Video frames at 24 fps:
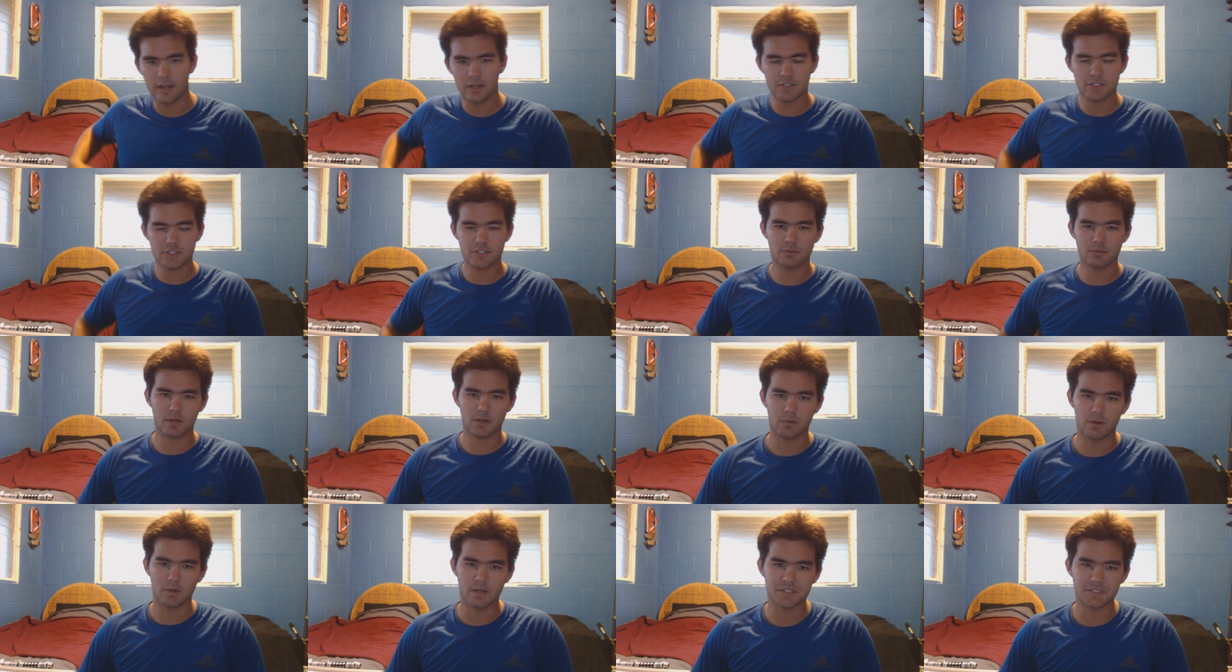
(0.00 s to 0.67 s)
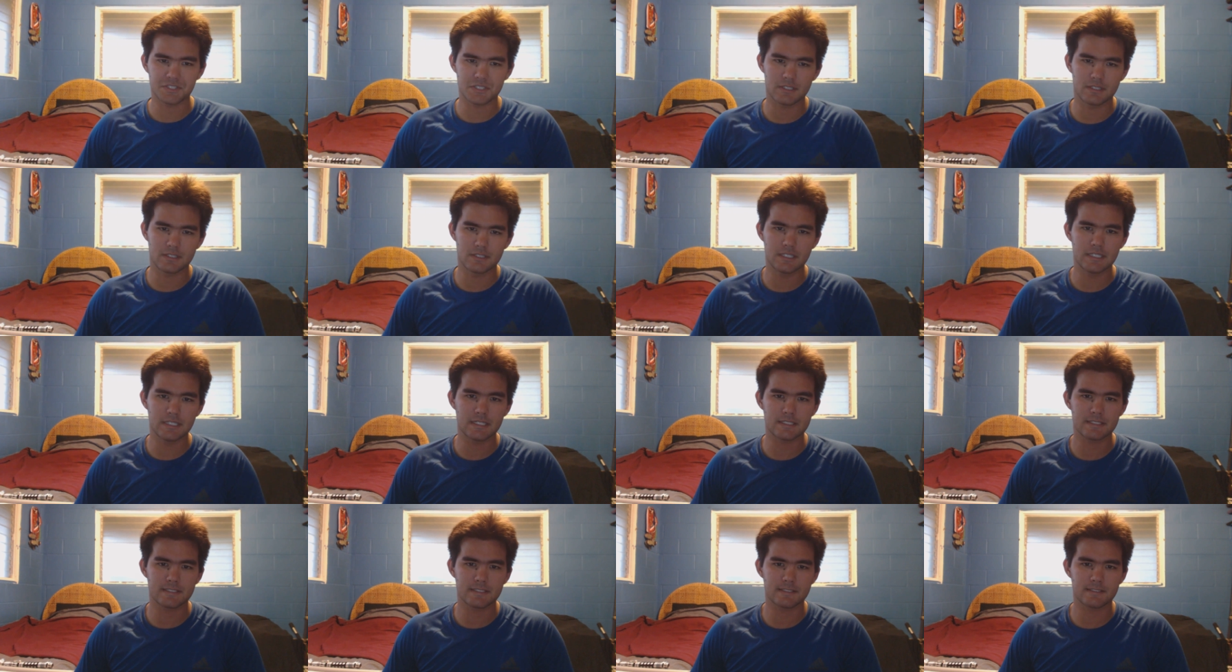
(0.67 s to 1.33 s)
I also requested
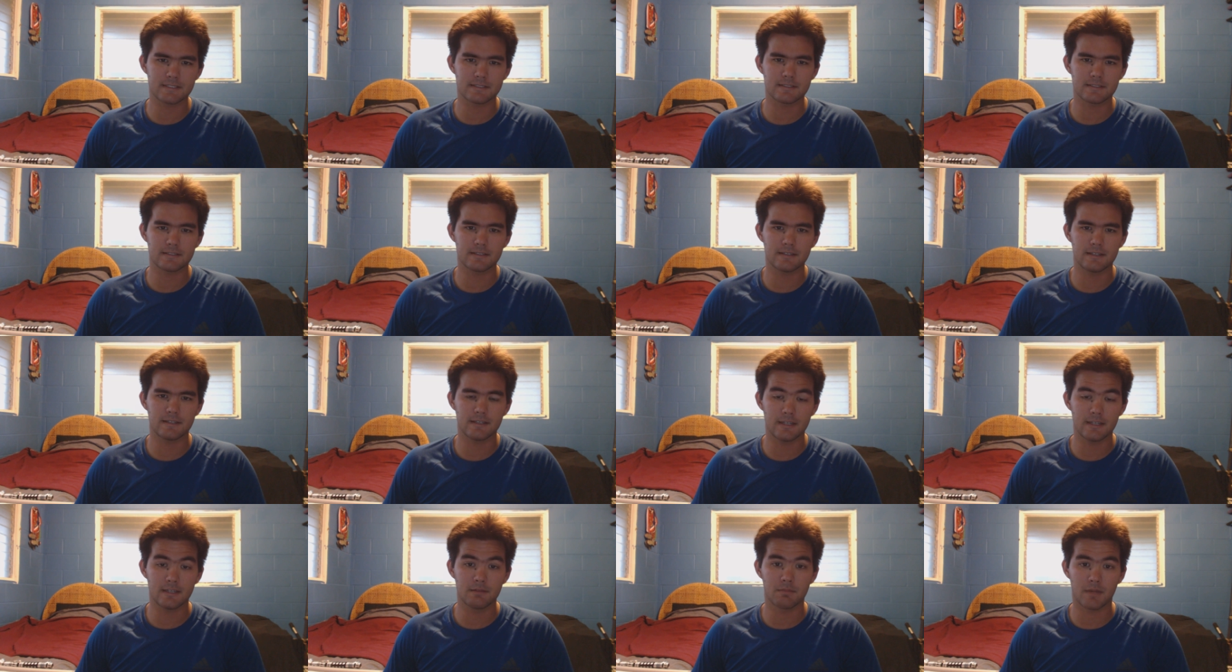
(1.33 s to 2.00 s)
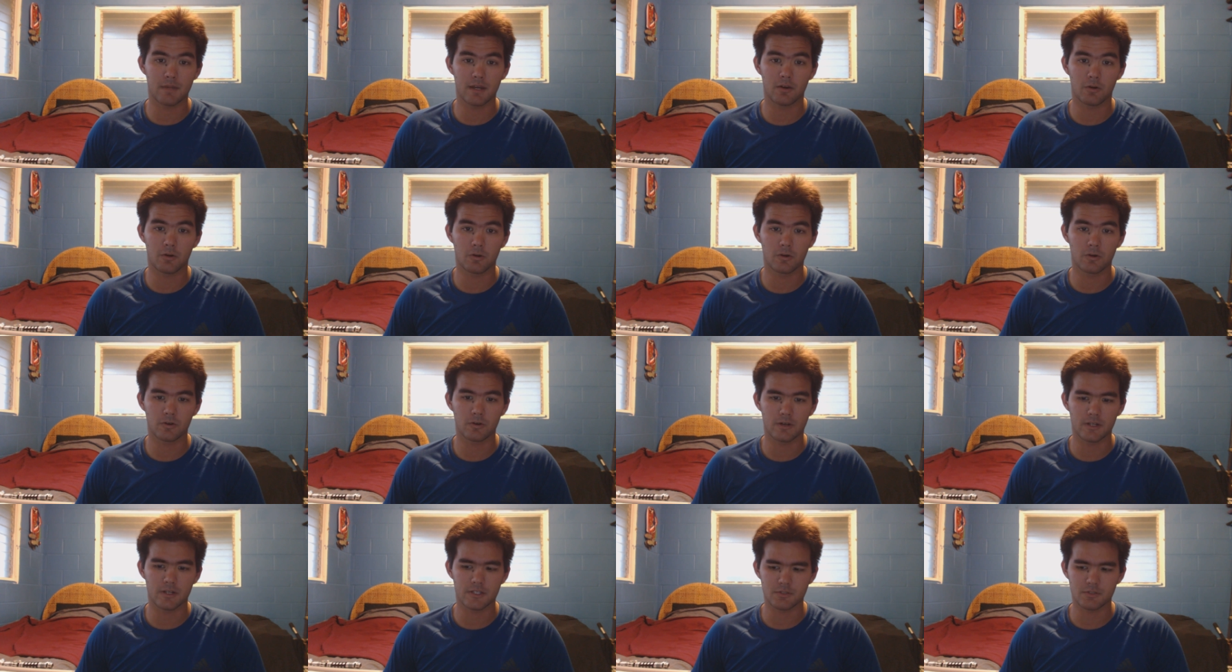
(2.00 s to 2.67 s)
this in my
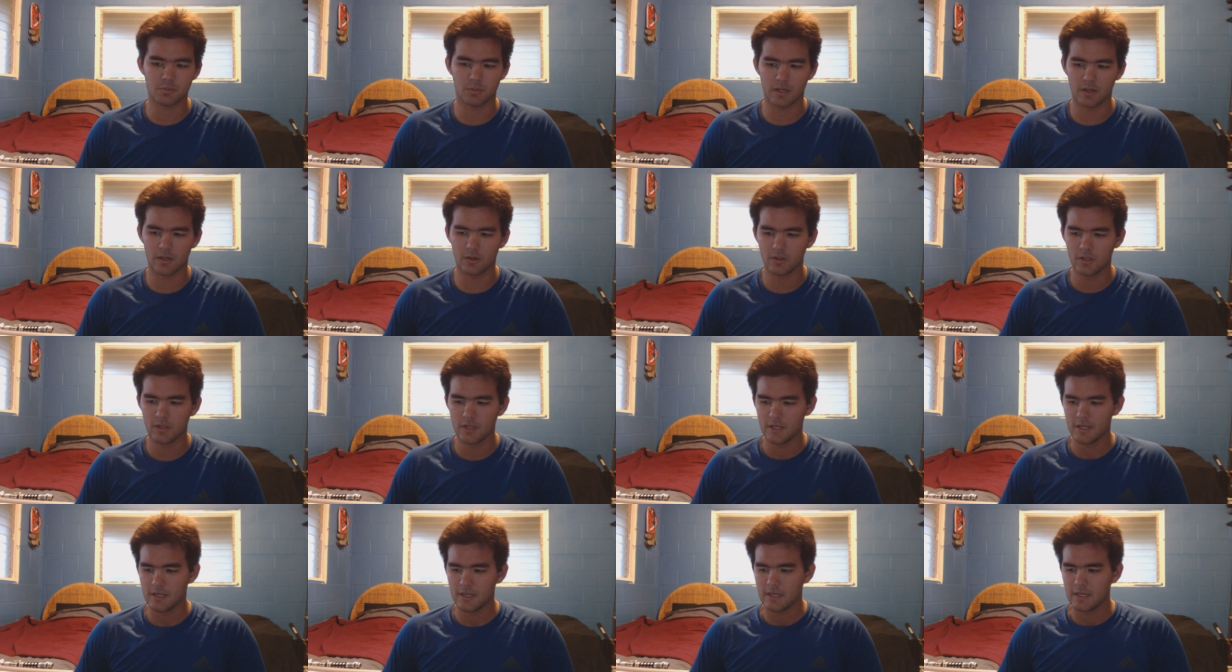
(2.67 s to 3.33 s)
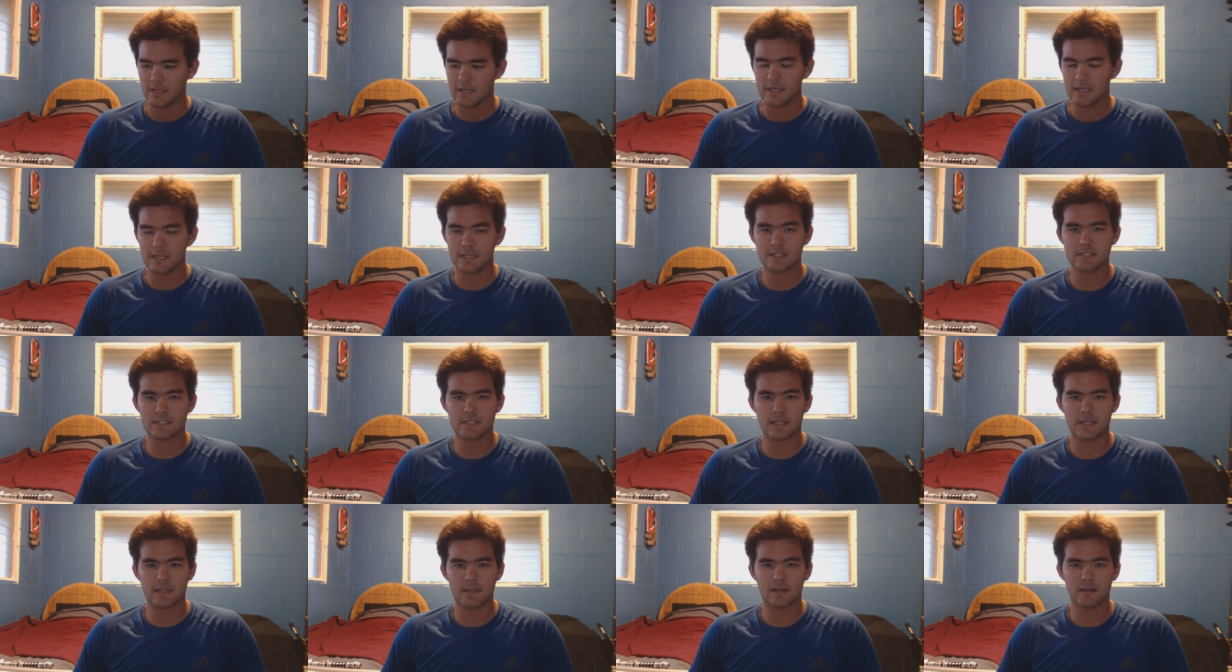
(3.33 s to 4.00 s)
order as well,
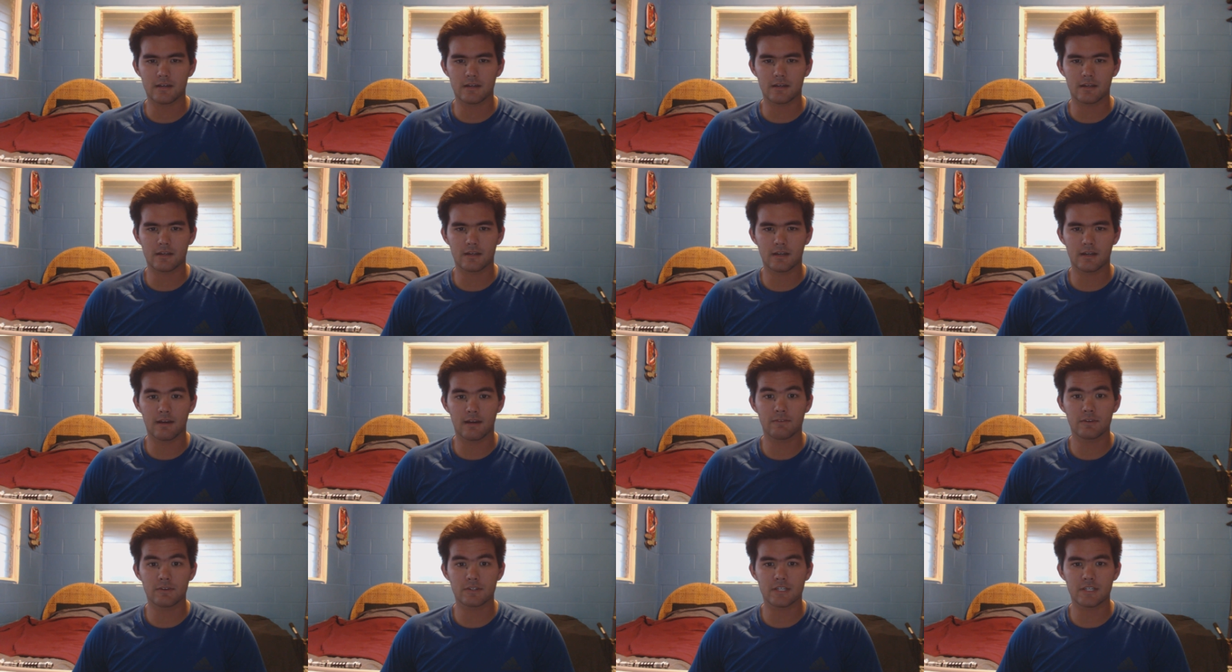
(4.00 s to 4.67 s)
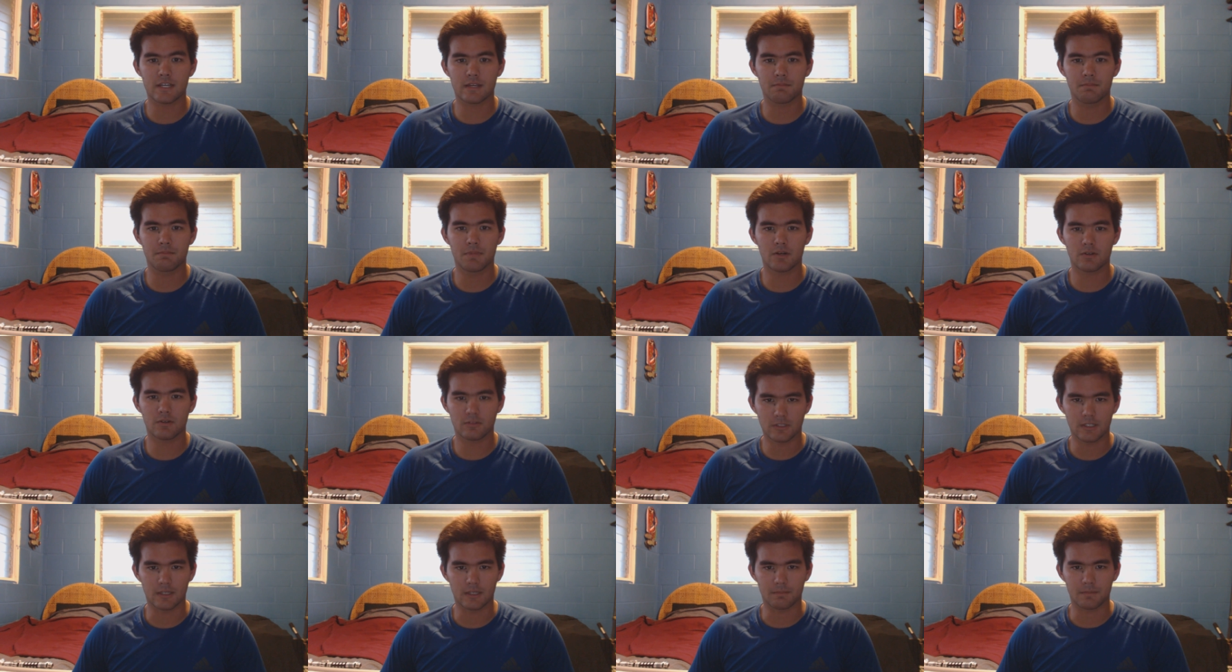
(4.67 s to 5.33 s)
is a CoverTech
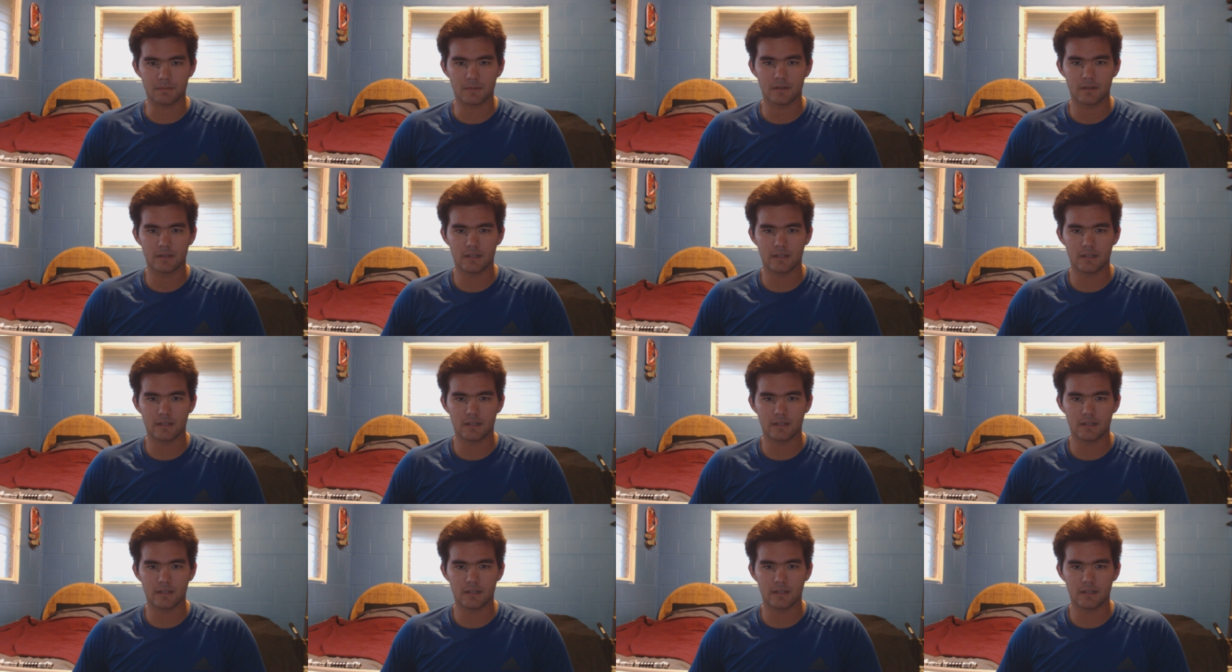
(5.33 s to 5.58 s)
belt clip.